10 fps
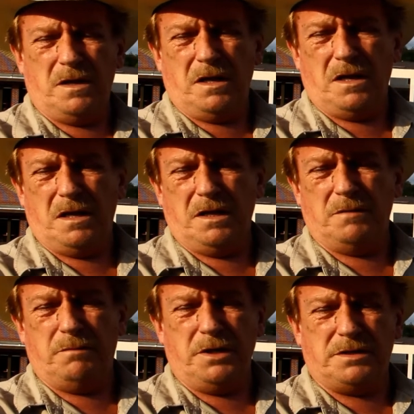Uh, it
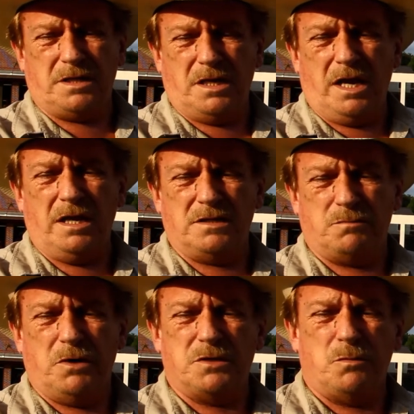beat uh, and is
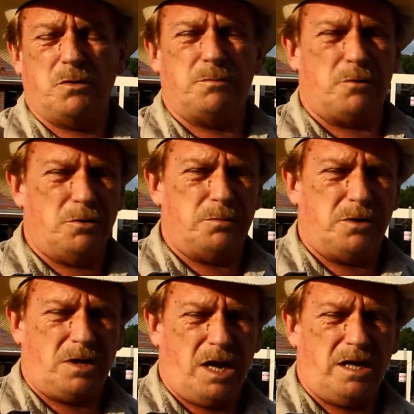much more
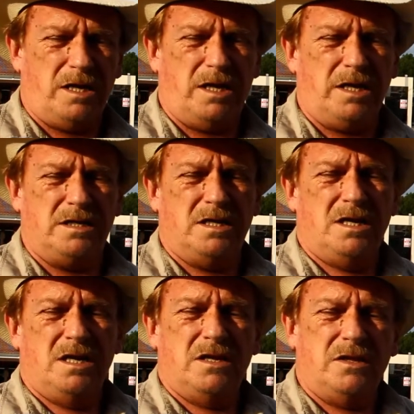appropriate candidate
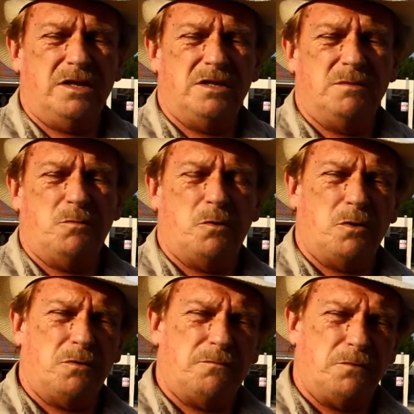than the
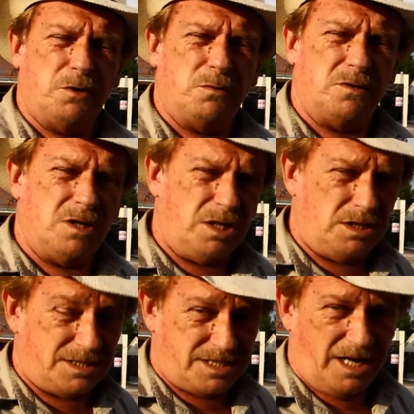more frequently
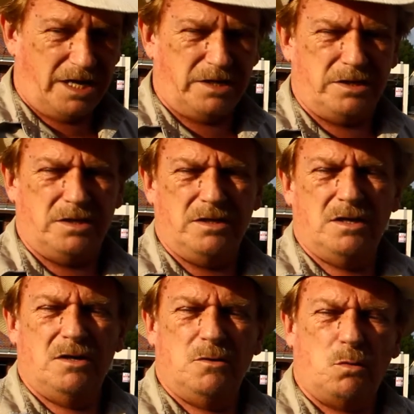cited
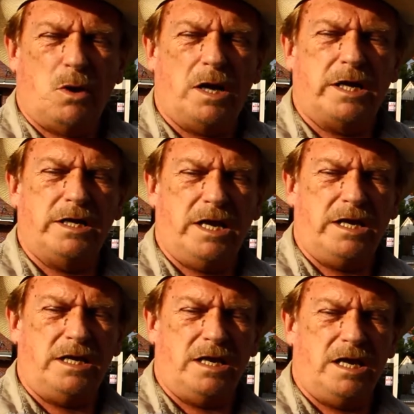Rocket
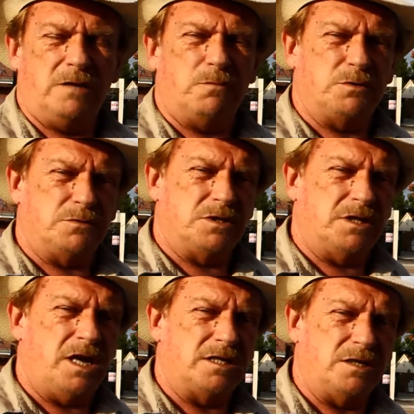88, which was in
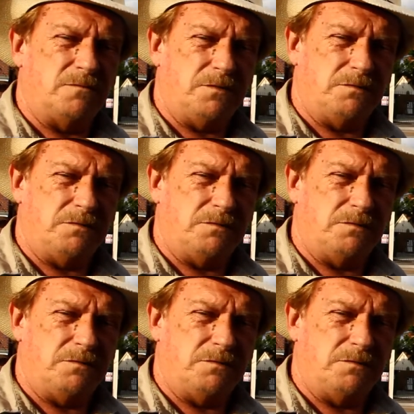1951